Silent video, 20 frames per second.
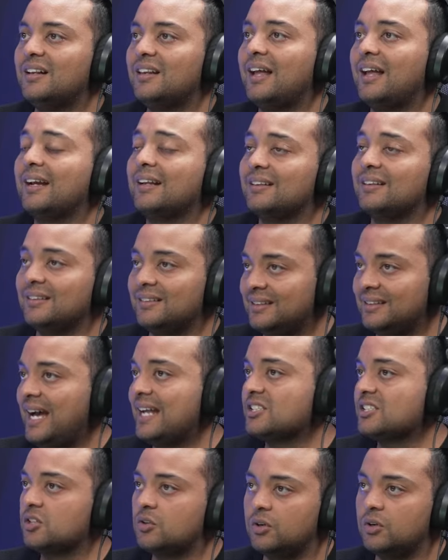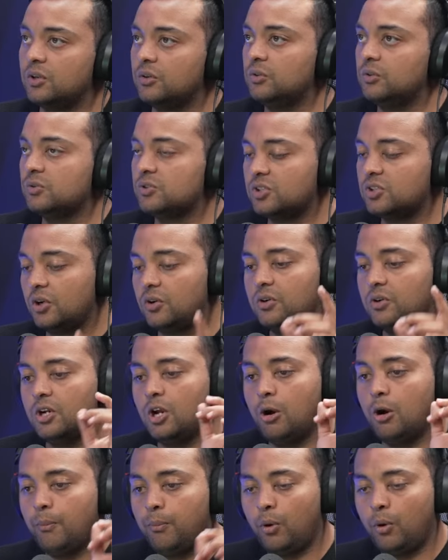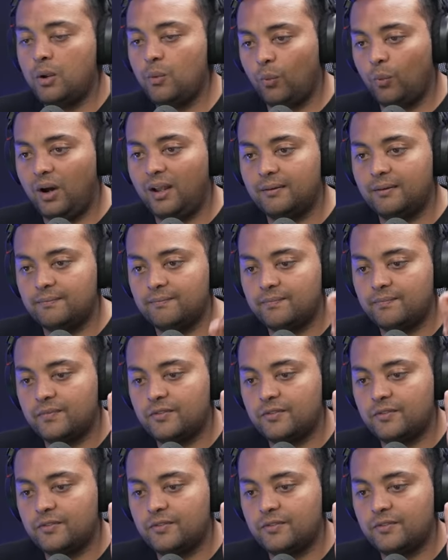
Like that's critical. So point one,